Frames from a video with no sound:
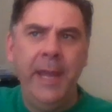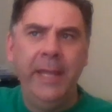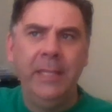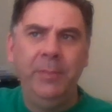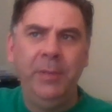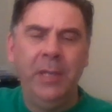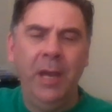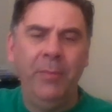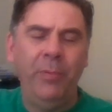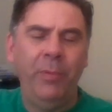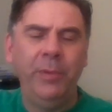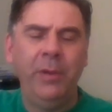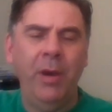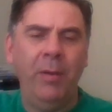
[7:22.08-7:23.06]
and they become
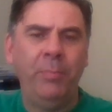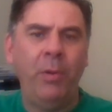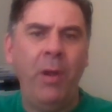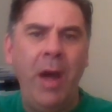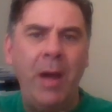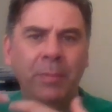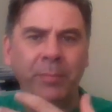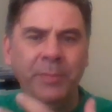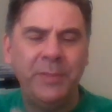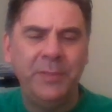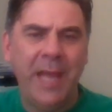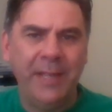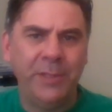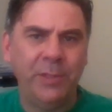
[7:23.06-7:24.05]
what we call problem
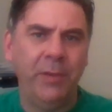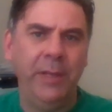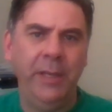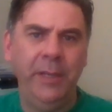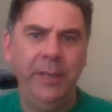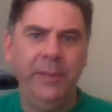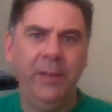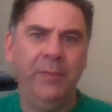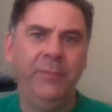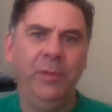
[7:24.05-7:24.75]
saturated in their